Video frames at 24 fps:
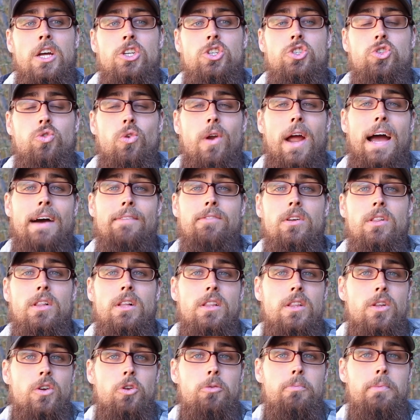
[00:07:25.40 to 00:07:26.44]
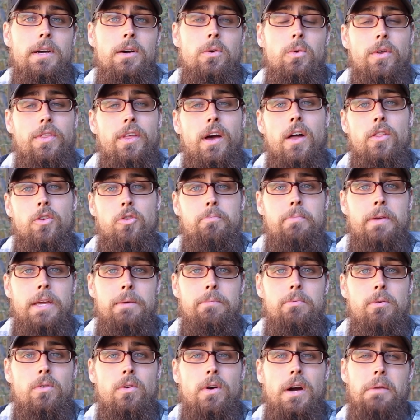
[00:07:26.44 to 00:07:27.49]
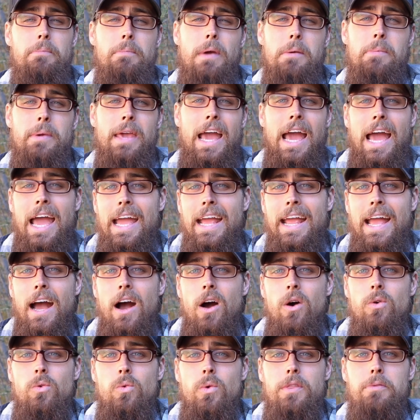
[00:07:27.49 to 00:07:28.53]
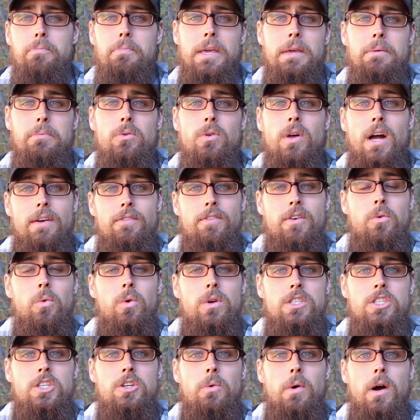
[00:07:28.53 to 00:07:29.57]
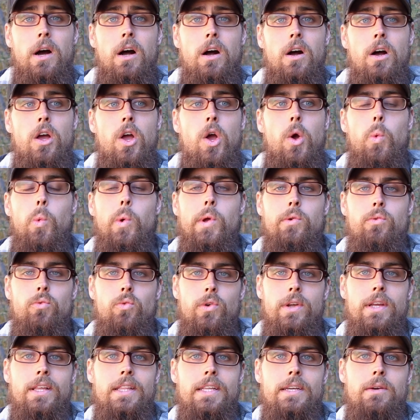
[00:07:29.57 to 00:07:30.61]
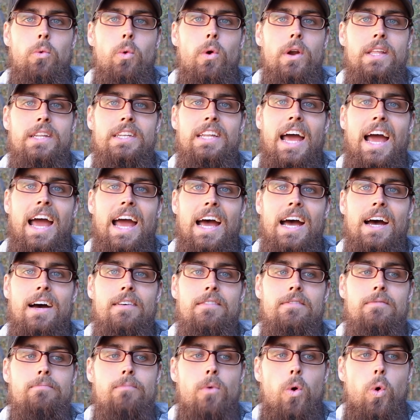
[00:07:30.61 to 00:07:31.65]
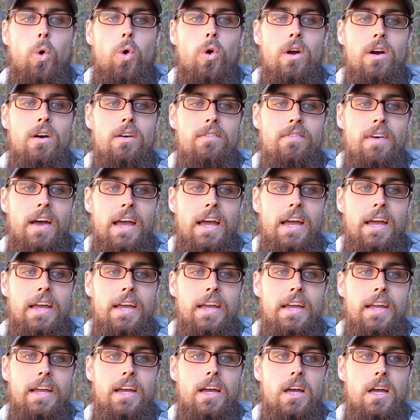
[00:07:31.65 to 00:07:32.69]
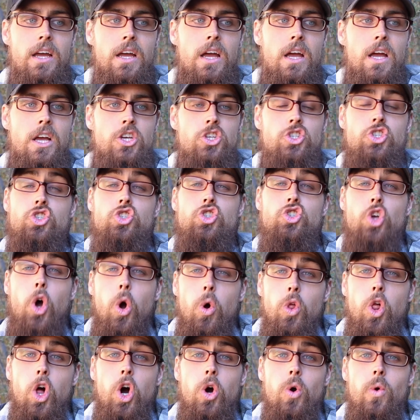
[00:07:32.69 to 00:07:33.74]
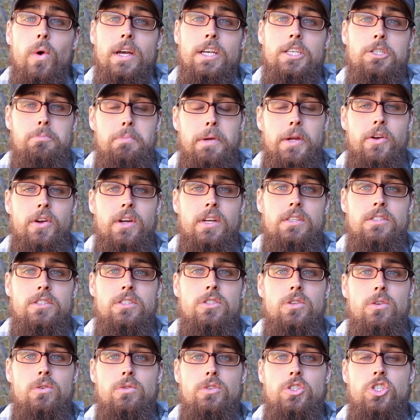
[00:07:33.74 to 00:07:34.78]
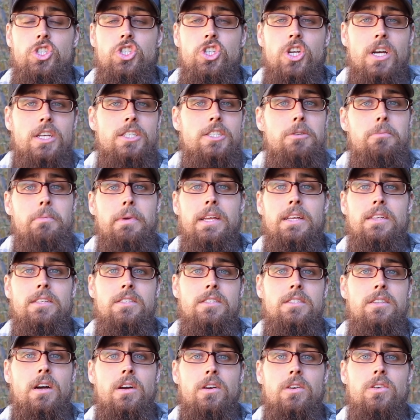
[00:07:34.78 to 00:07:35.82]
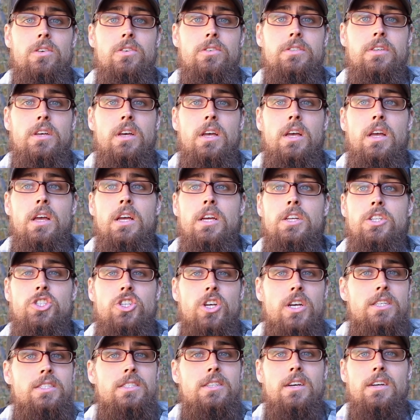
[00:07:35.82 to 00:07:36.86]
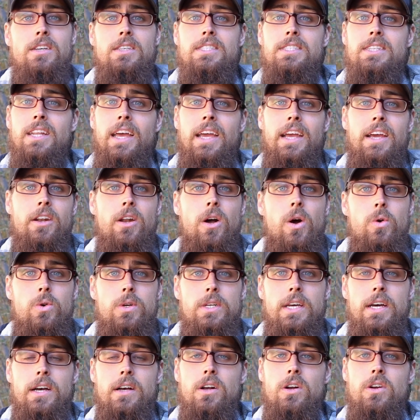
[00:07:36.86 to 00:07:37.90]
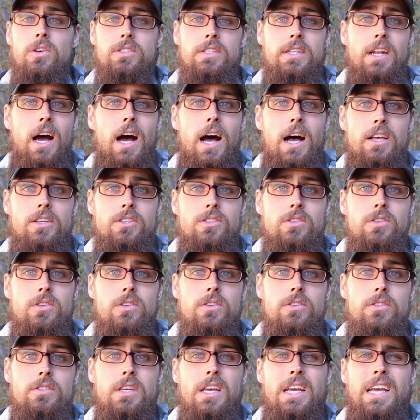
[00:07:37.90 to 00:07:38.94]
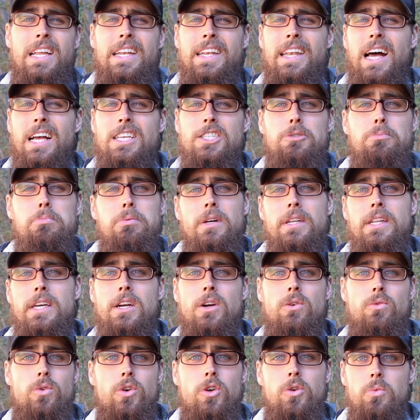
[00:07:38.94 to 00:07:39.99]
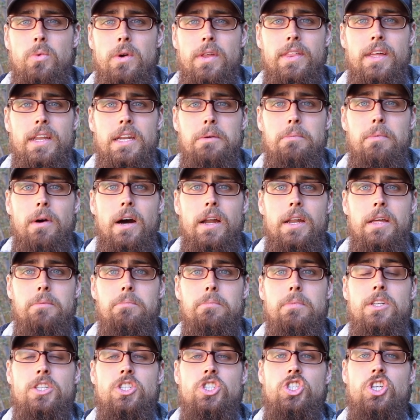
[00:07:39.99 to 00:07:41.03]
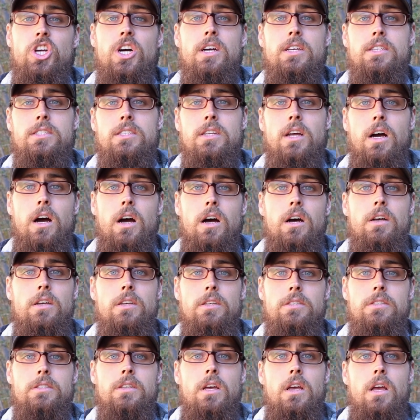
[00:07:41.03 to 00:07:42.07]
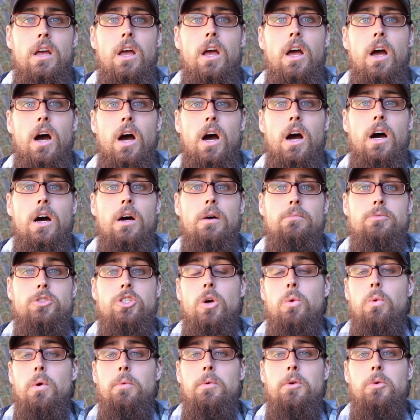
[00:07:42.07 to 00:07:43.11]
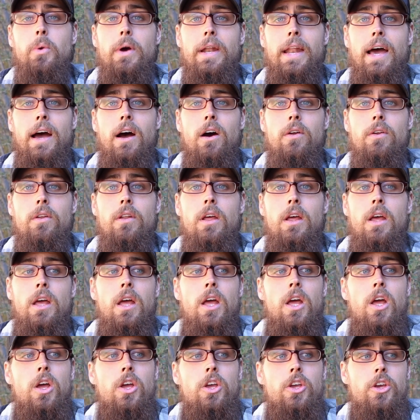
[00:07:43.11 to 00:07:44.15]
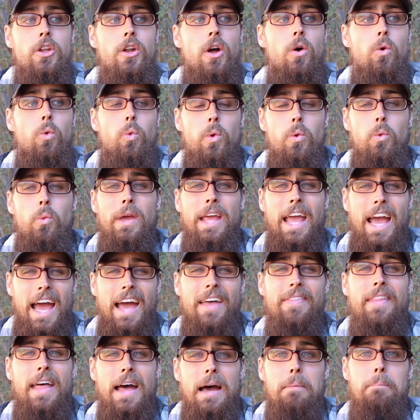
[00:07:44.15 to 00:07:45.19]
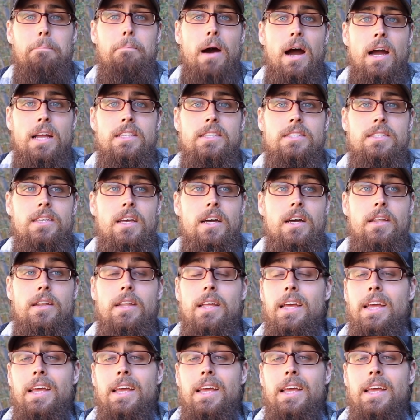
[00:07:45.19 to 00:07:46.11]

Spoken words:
travel a little bit with other people and maybe hang out with people every once in a while, we really wanted to have more of a solo experience. So just me and Snuggles, just us staying in hotels and hostels, not splitting a room with anybody, but just us. So when we went out, you know, we had that mindset.